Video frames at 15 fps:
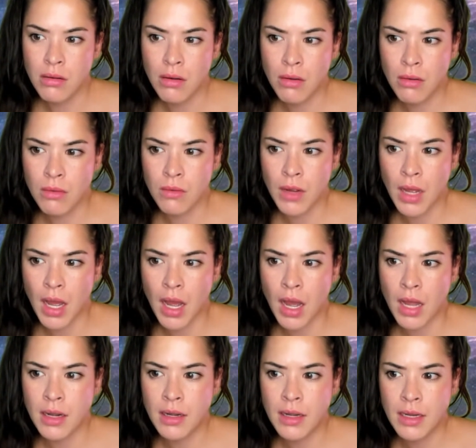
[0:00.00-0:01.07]
No,
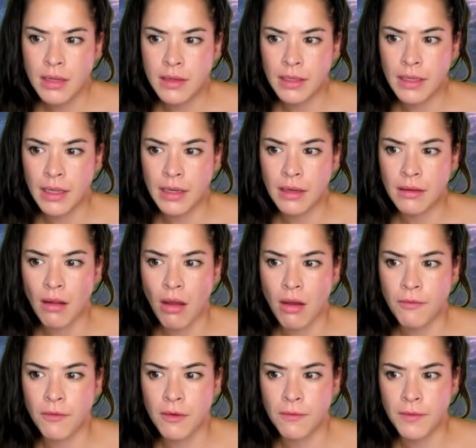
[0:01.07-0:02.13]
I need to get it
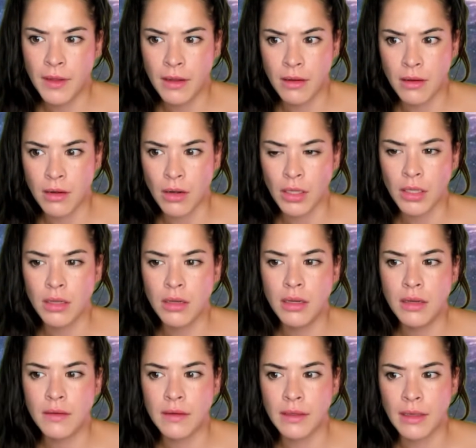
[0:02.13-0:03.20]
off of there. You
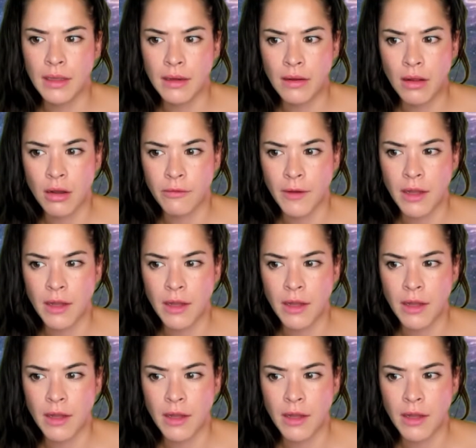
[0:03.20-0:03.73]
need to get it off.